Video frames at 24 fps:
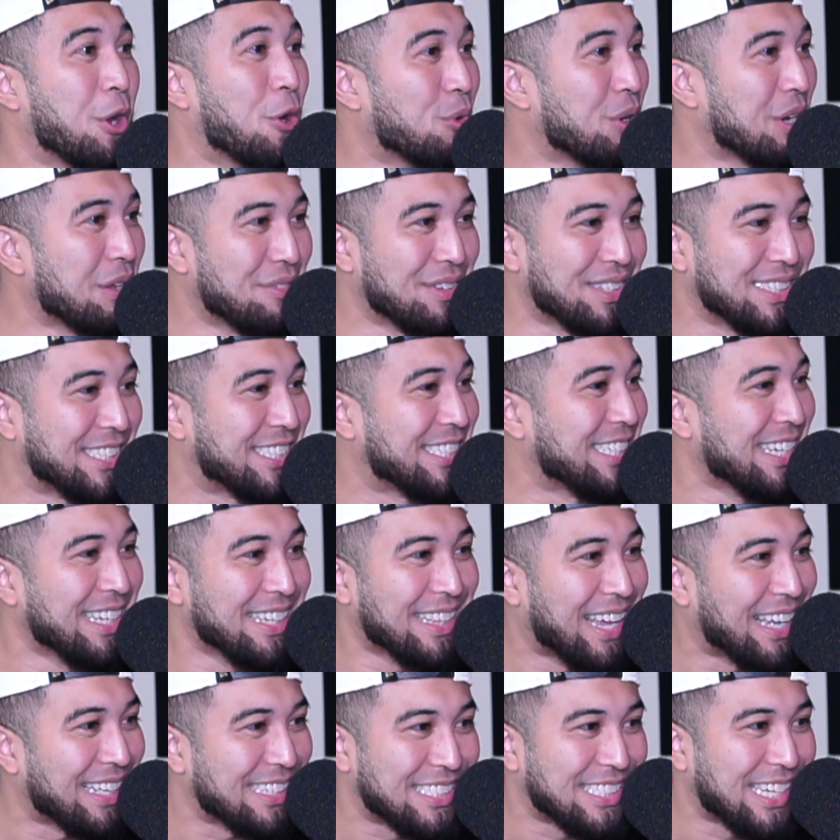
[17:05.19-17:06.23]
up don't even
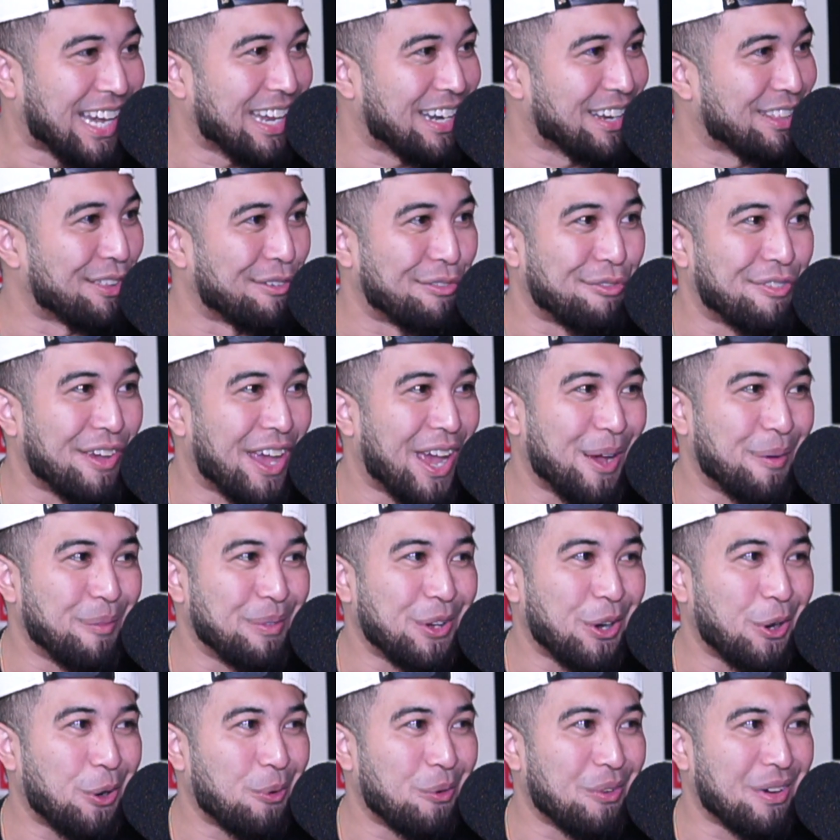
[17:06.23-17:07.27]
see that side of the
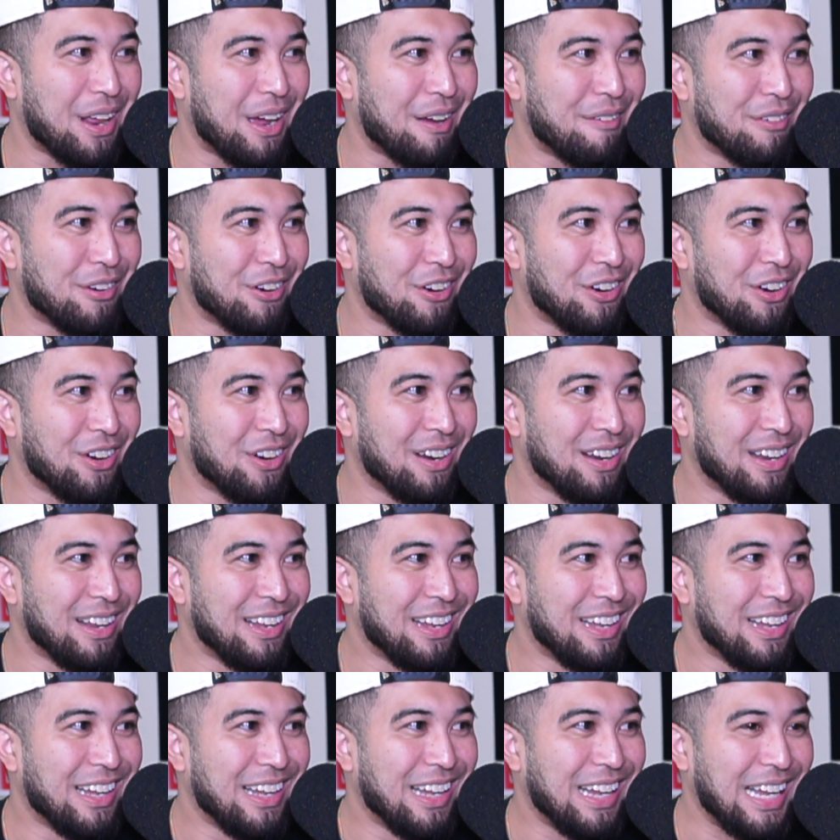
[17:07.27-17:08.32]
family or whatever,
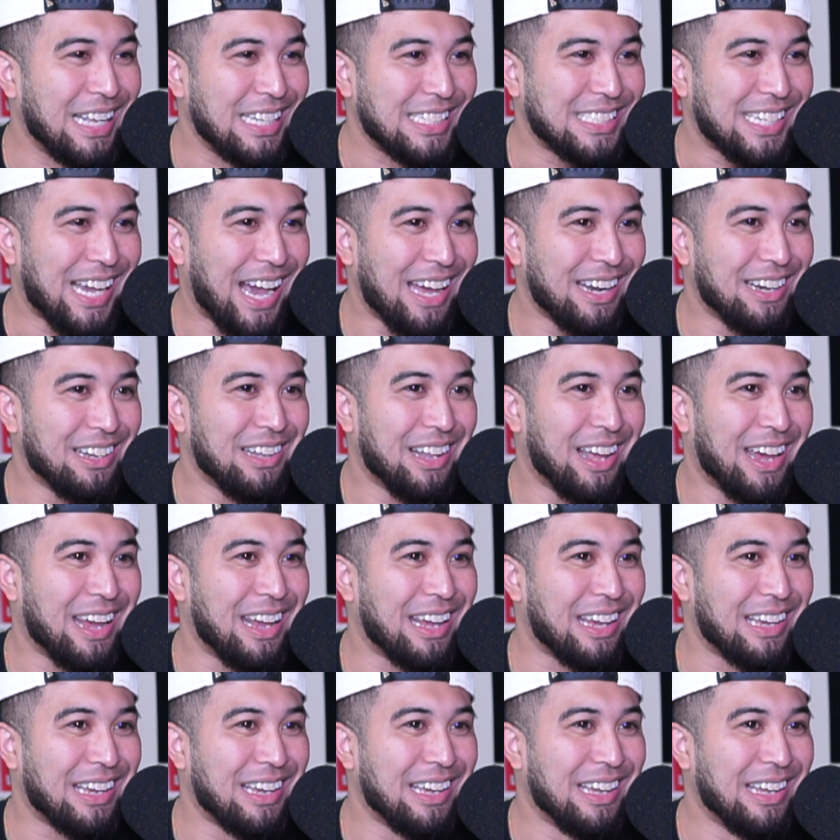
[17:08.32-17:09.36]
it's kind of
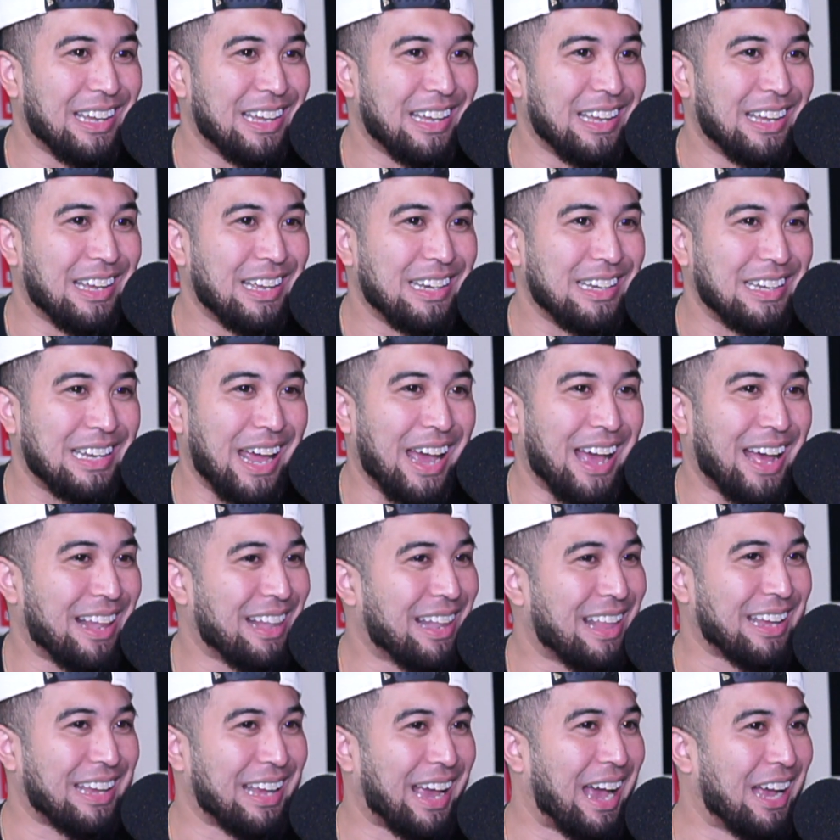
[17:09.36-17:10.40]
like,
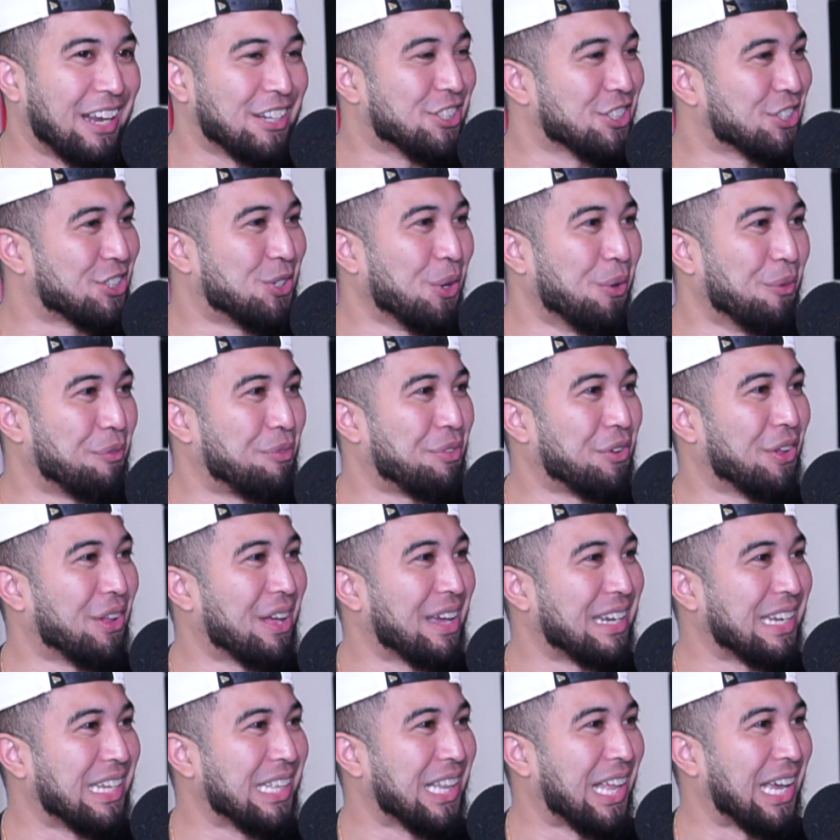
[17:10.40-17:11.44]
I just don't
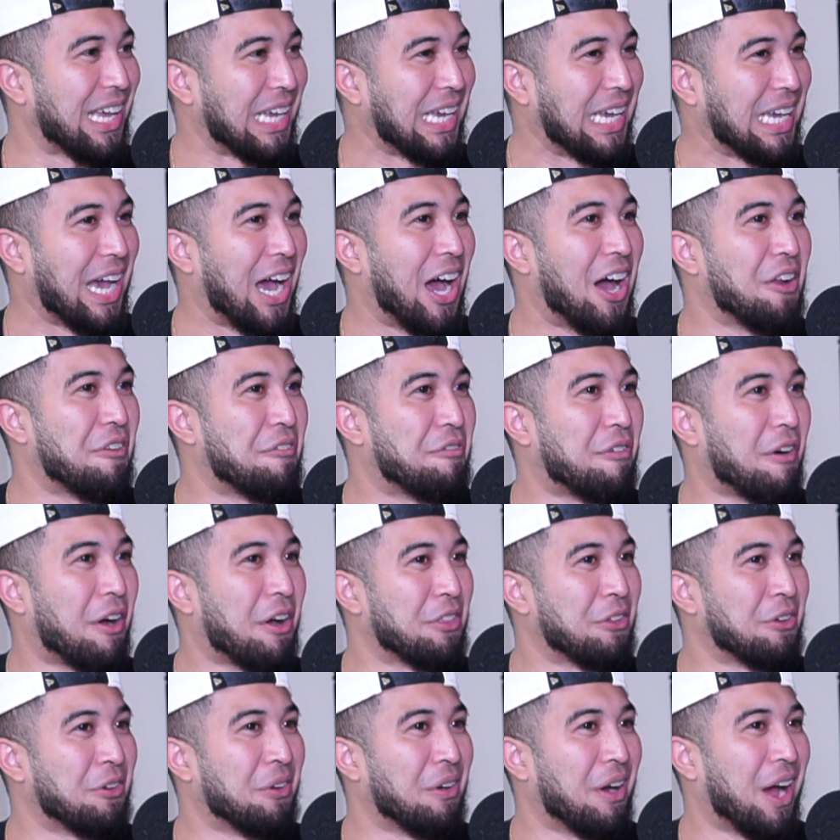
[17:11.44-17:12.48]
feel any like
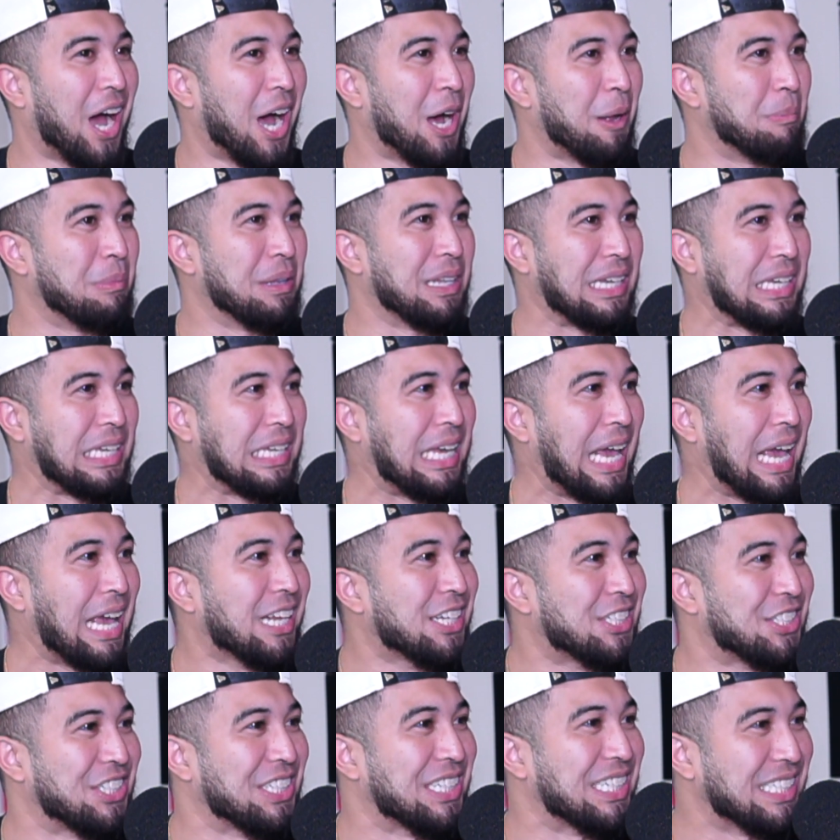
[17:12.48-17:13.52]
godfather
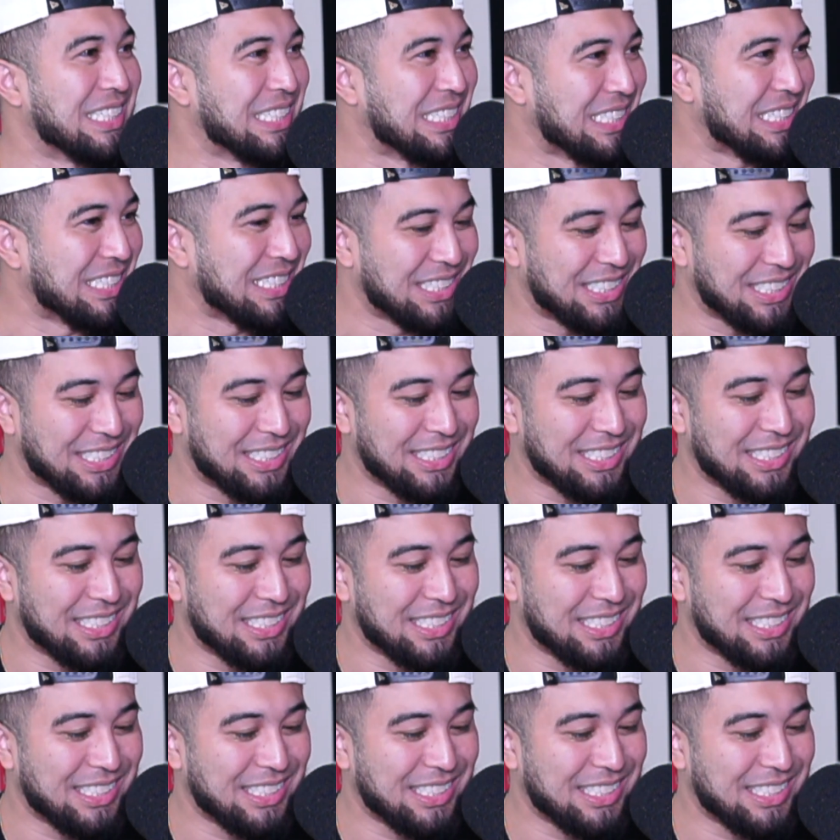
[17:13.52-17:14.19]
obligations. I'm gonna